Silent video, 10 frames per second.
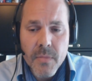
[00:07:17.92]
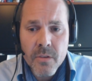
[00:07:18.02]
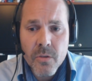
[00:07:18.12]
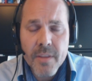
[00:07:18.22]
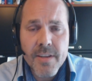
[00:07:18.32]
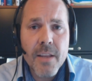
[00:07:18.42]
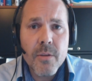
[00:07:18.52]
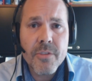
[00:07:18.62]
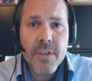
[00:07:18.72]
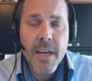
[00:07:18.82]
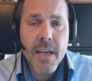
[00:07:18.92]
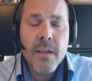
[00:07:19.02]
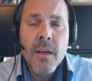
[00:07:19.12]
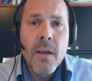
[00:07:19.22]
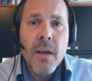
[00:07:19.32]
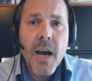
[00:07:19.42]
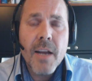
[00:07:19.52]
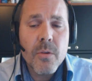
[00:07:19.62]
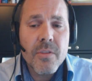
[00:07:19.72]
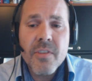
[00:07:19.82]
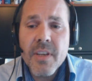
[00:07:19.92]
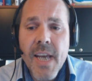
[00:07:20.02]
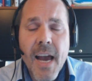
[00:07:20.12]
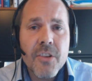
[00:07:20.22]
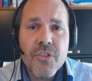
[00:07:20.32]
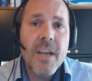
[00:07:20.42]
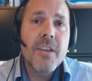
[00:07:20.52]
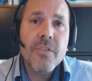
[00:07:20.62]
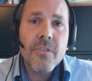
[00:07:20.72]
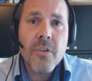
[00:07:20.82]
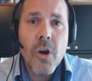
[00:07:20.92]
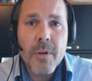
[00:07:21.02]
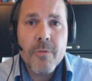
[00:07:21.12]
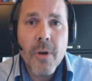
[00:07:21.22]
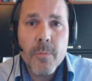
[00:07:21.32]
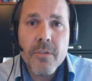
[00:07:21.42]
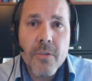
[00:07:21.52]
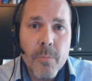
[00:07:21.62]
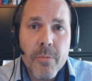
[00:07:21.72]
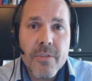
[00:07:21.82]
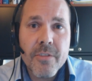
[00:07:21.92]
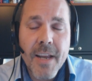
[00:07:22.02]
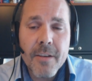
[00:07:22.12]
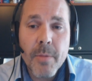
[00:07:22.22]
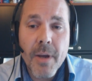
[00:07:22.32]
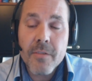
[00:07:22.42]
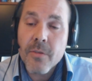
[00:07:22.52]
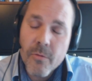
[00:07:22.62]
So at the end of the day, I don't see any changes coming from the top of the central banks.